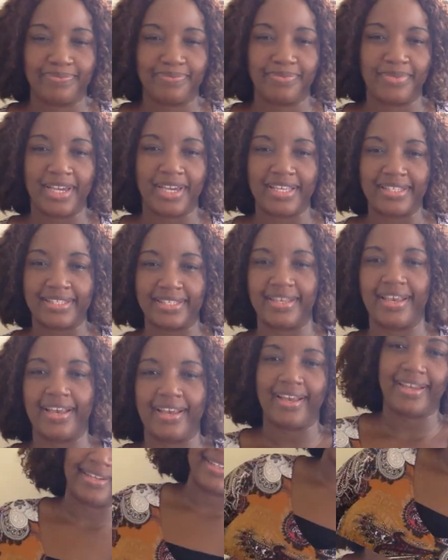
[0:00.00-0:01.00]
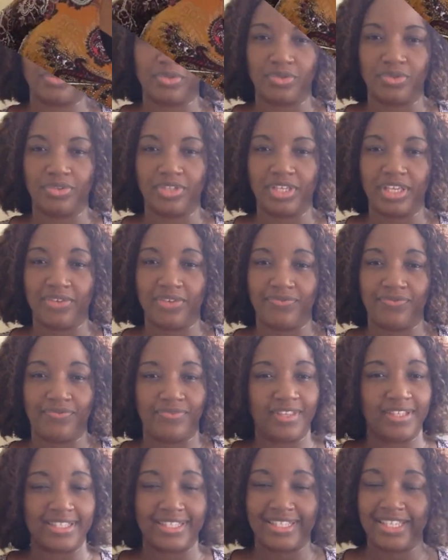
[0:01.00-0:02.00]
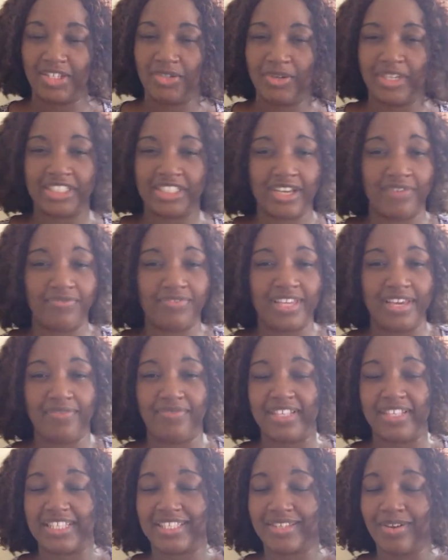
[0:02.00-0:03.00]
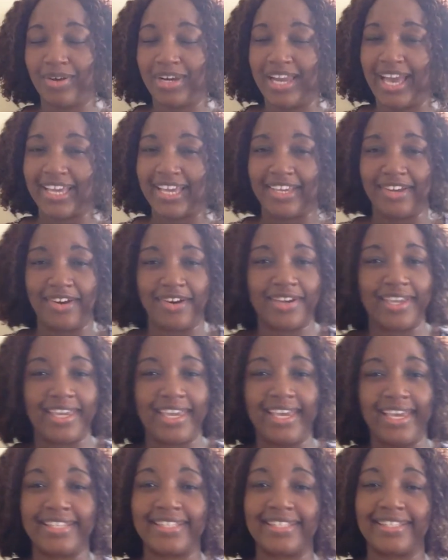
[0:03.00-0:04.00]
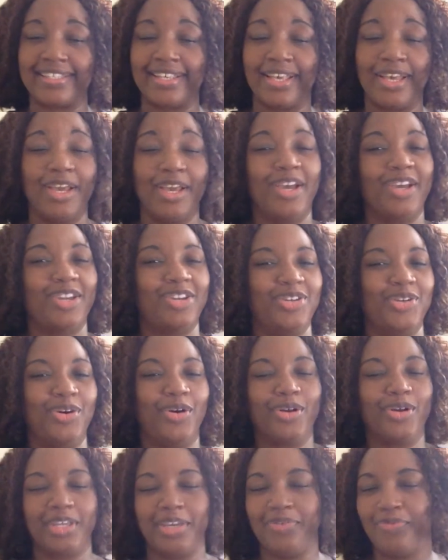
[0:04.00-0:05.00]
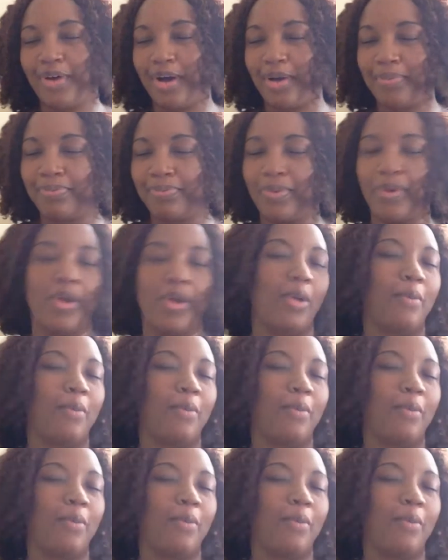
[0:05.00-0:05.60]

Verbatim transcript: Praise God. True. If the situation of David so like your case, don't give up.